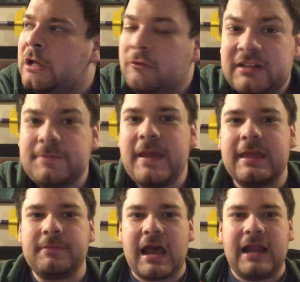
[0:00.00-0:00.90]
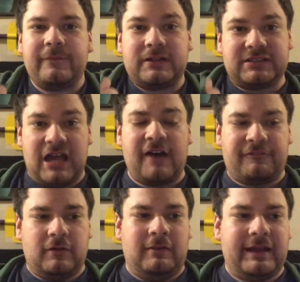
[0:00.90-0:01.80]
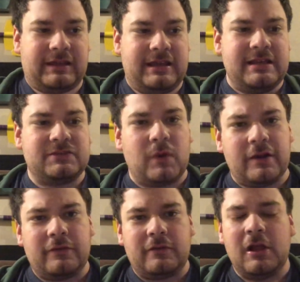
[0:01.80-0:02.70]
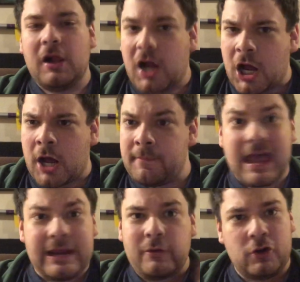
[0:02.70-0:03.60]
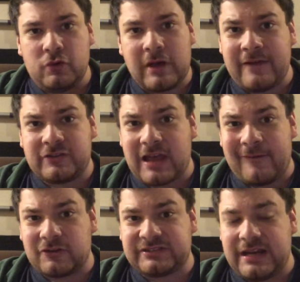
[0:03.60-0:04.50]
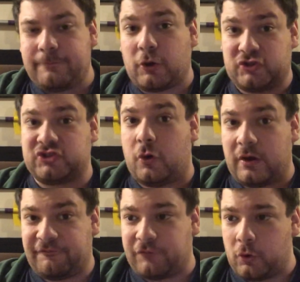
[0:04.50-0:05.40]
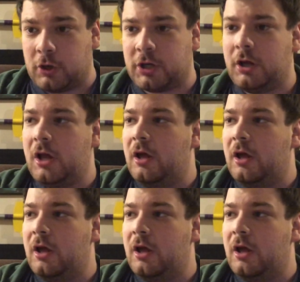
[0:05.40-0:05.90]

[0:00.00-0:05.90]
Let's make him kind of a tough... Like, he's one of the... anyone who has ever seen Persona 4,